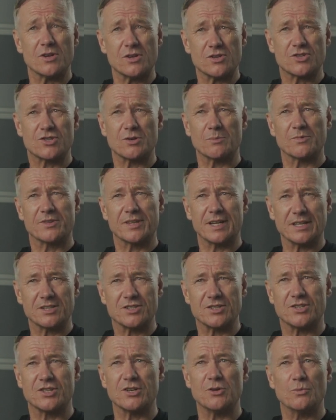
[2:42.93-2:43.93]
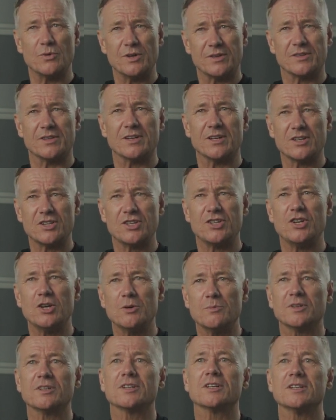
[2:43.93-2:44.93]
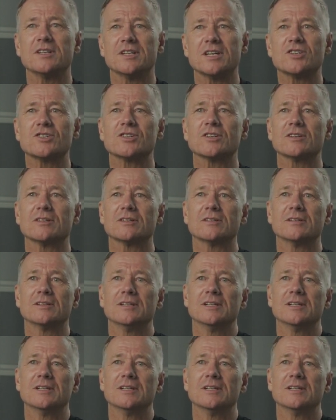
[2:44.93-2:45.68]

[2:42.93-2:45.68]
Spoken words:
something to do with the human condition.